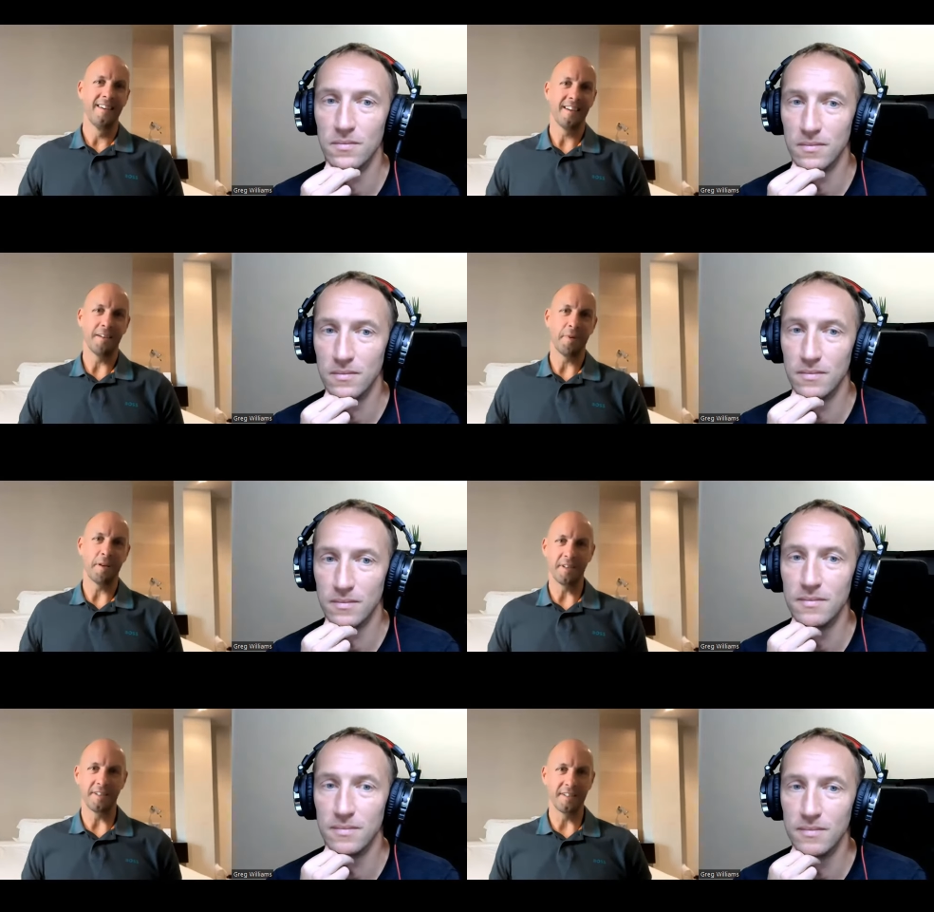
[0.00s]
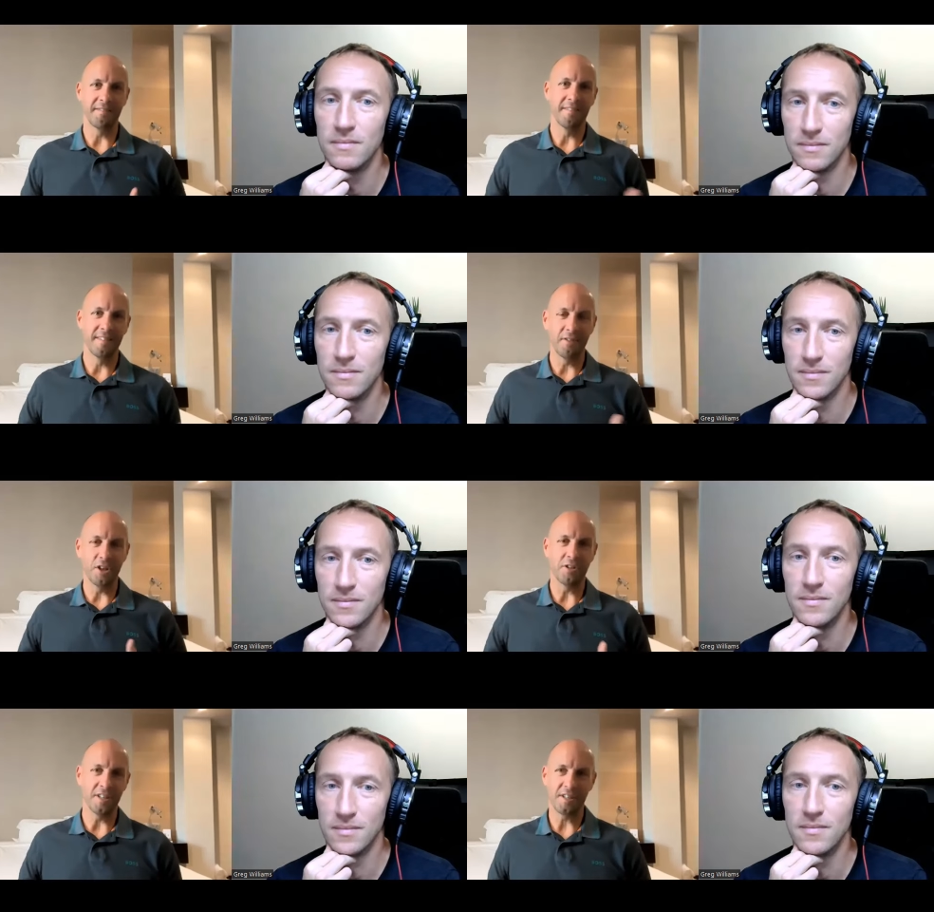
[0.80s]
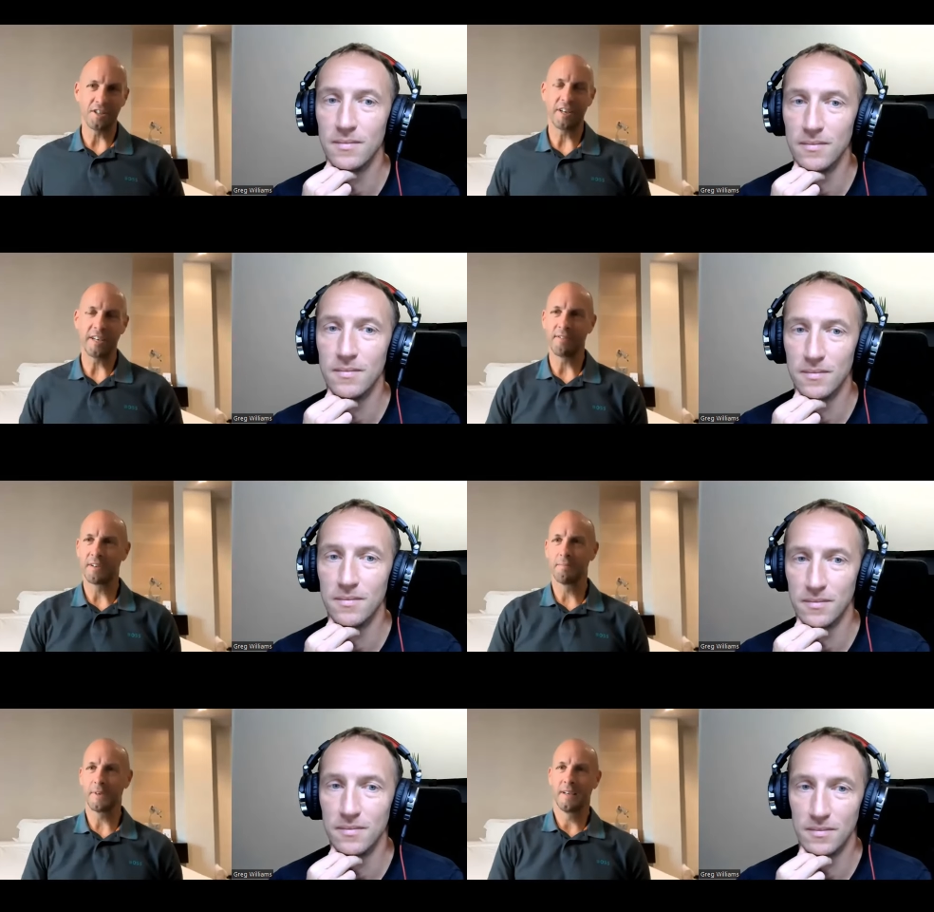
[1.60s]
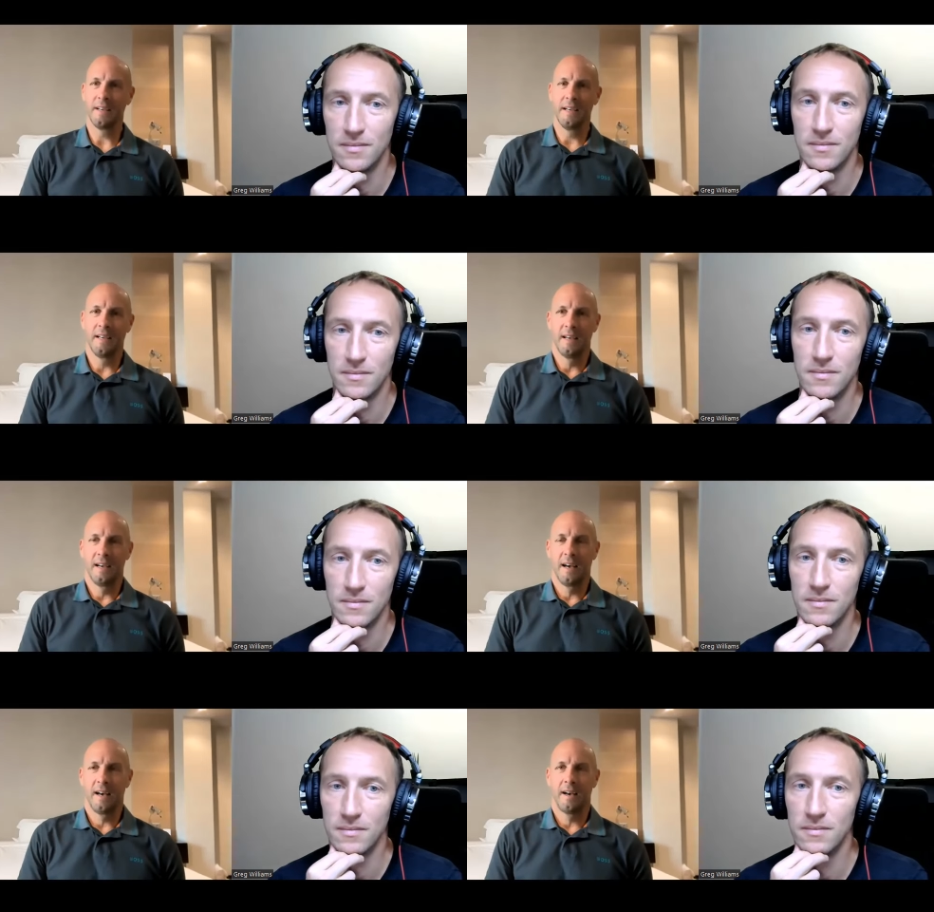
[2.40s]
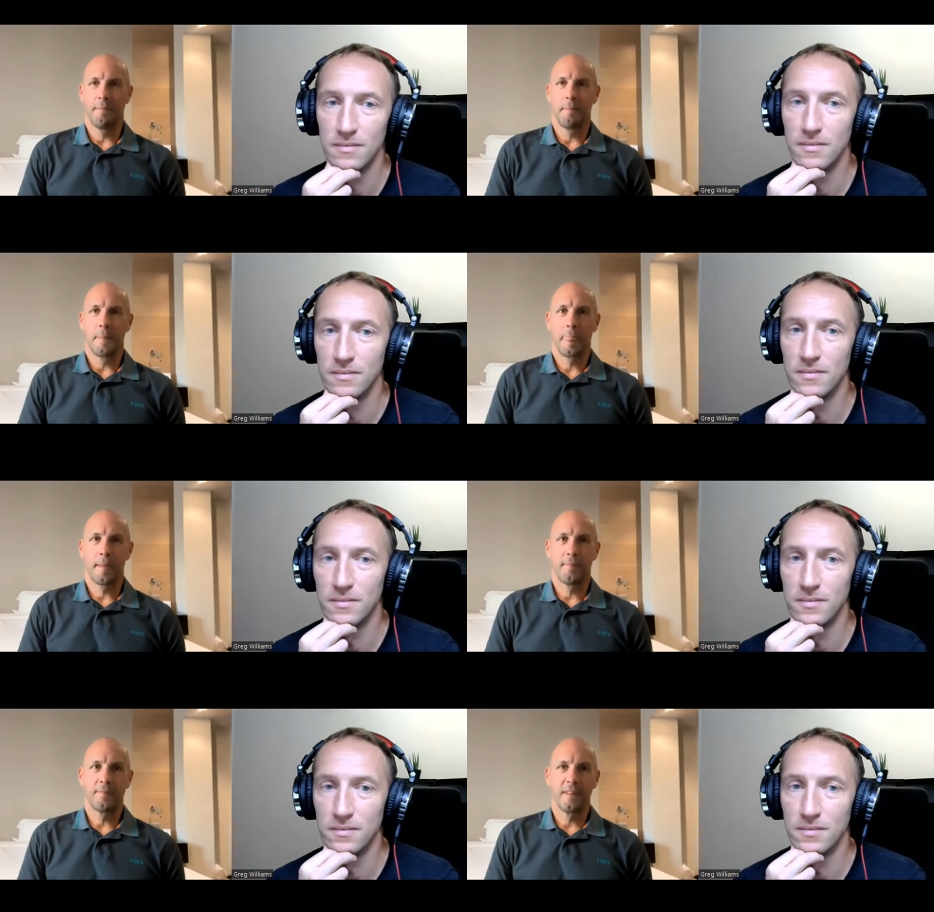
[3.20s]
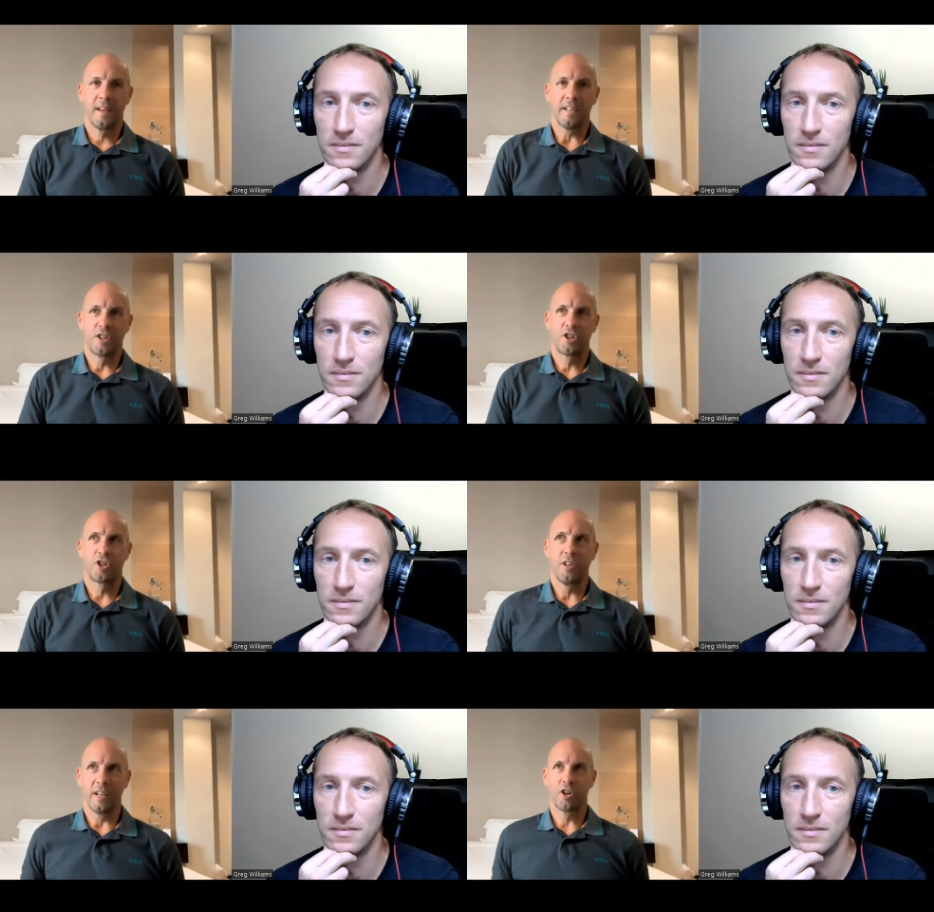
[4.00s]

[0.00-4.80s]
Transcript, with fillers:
Speaker 1: And maybe you're using it as a training run, but um, it's yeah.